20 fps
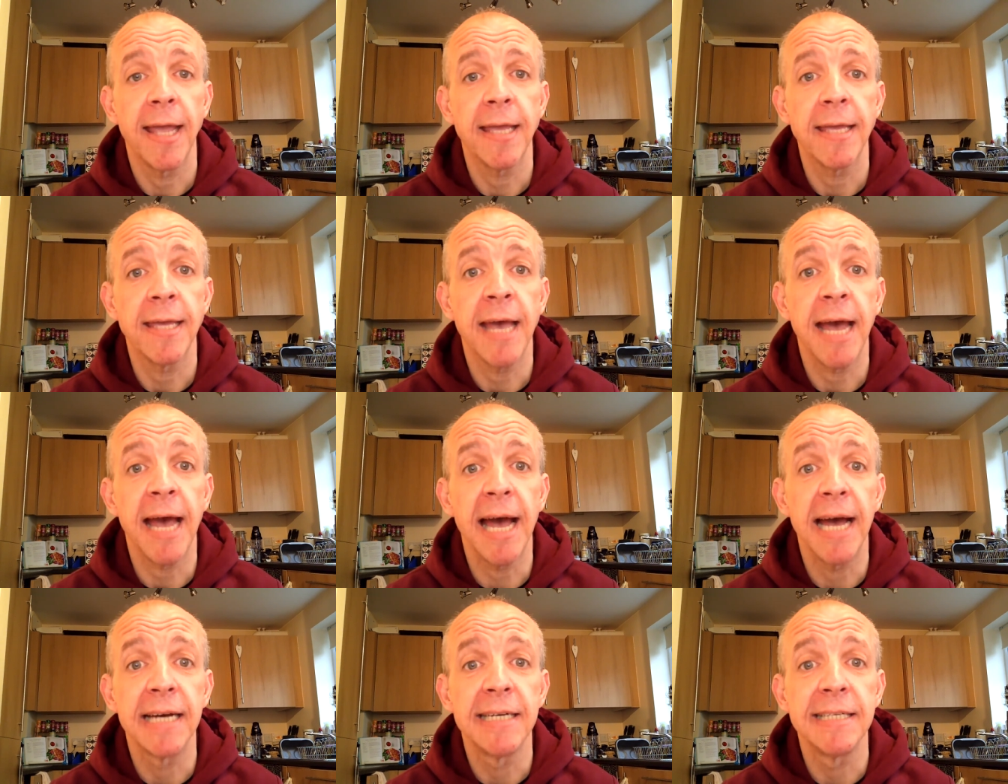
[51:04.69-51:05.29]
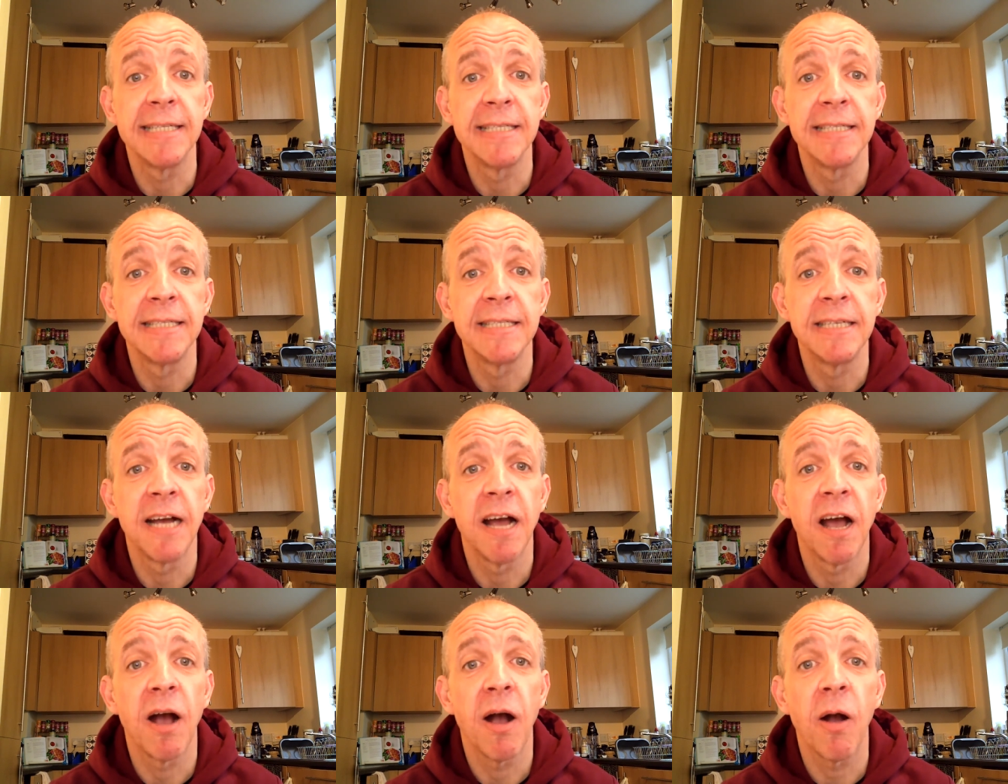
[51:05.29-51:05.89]
Yeah,
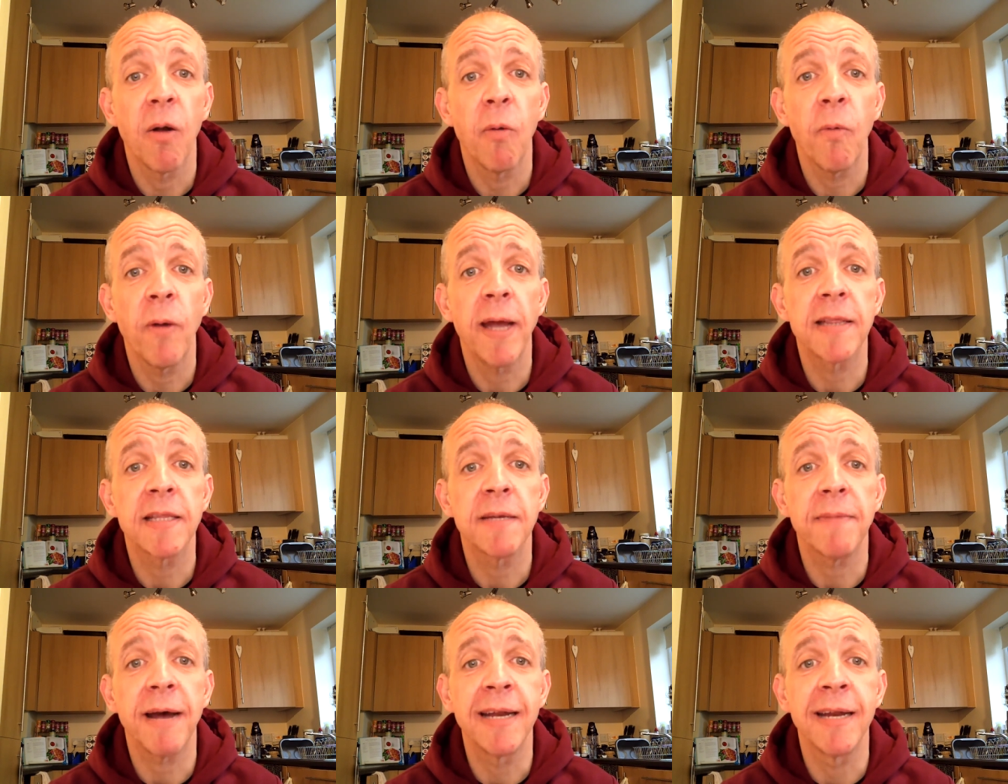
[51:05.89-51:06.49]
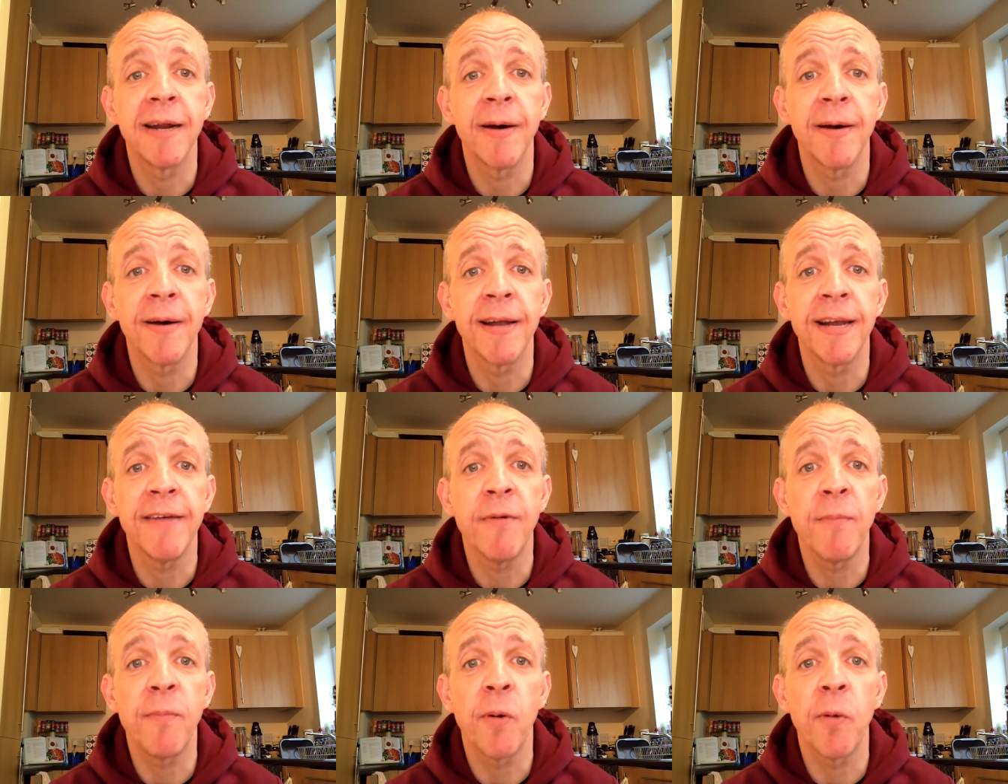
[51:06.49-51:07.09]
we had the Man United
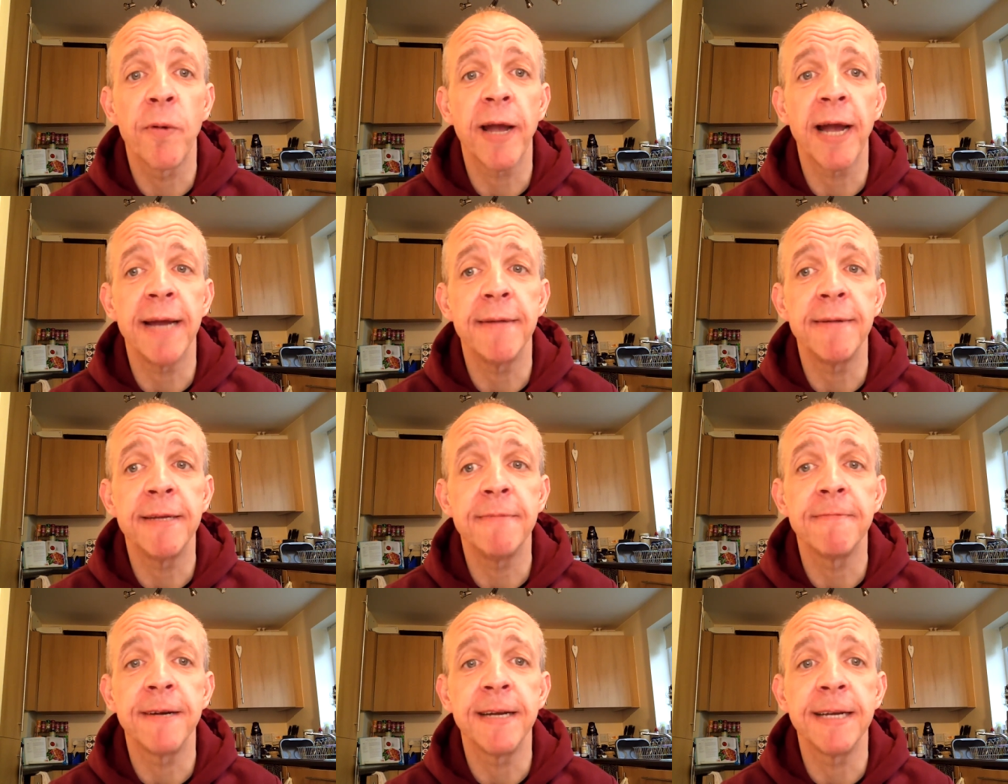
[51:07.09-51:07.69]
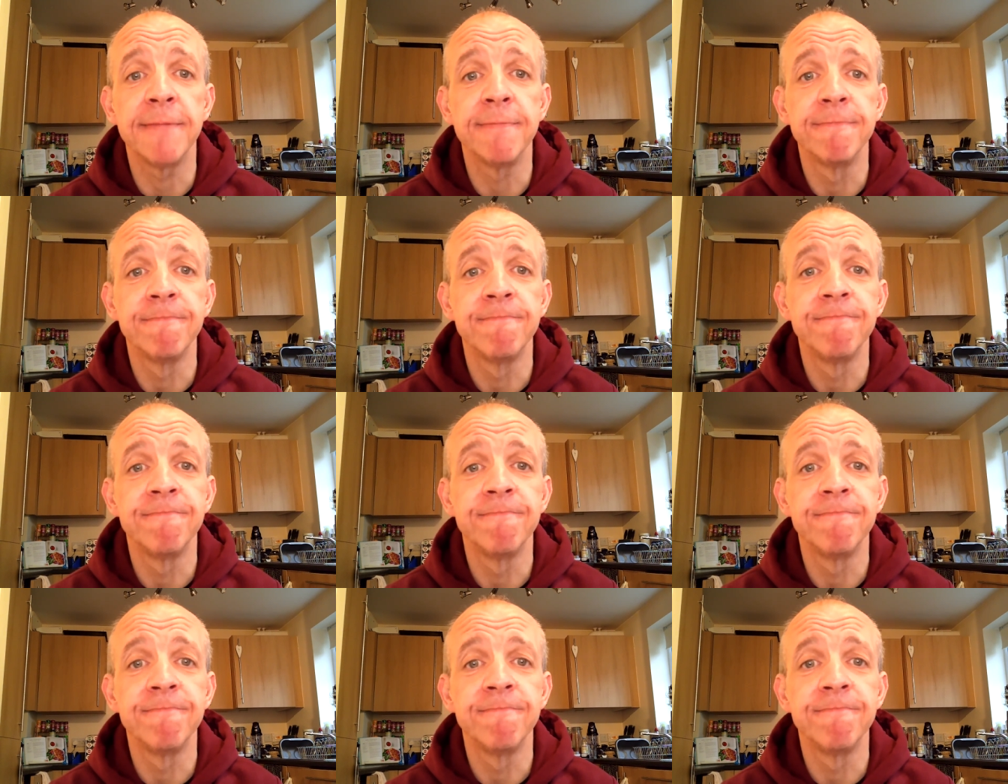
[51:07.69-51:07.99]
Liverpool game, didn't we?